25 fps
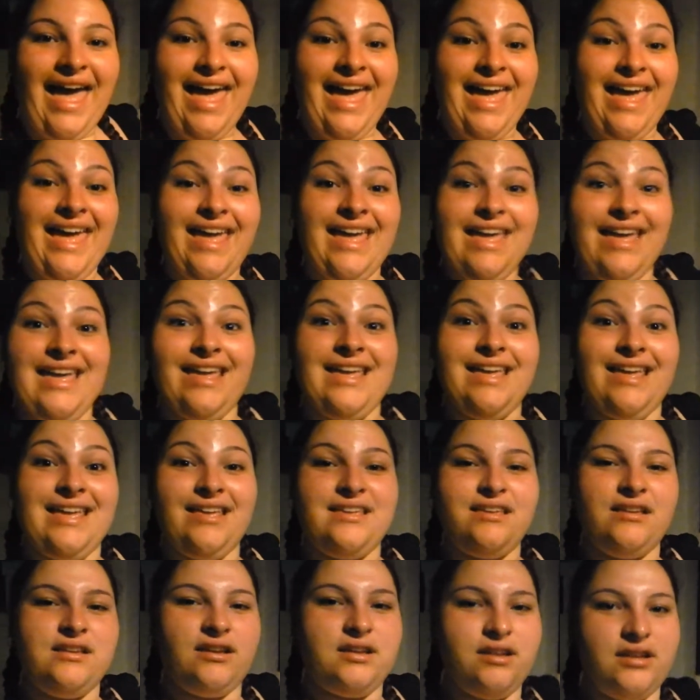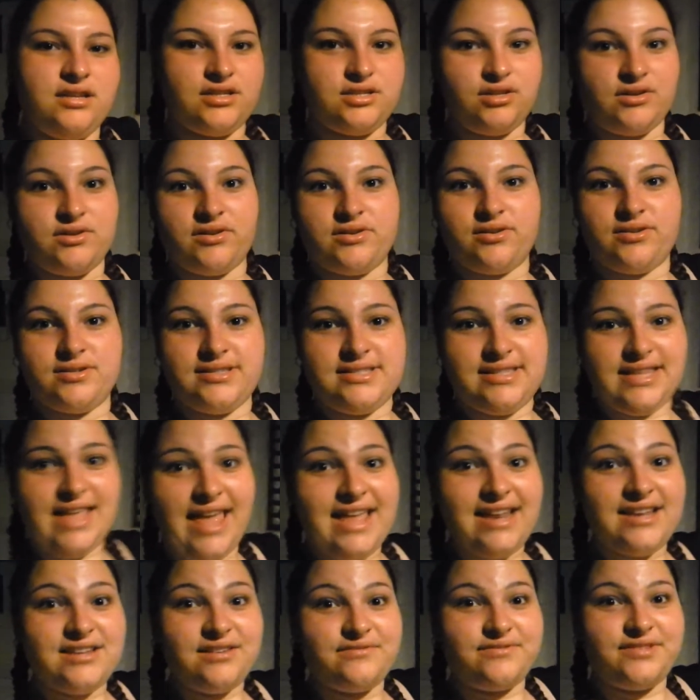Hey! So it's the
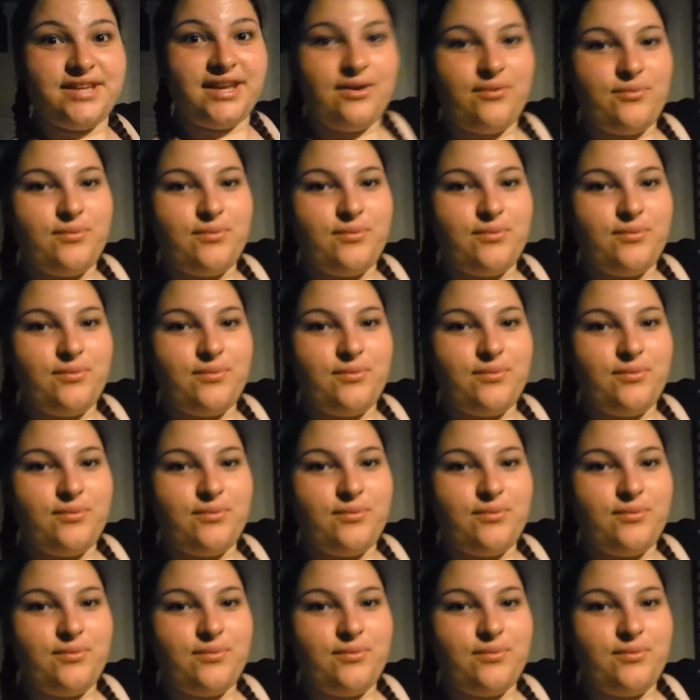end of day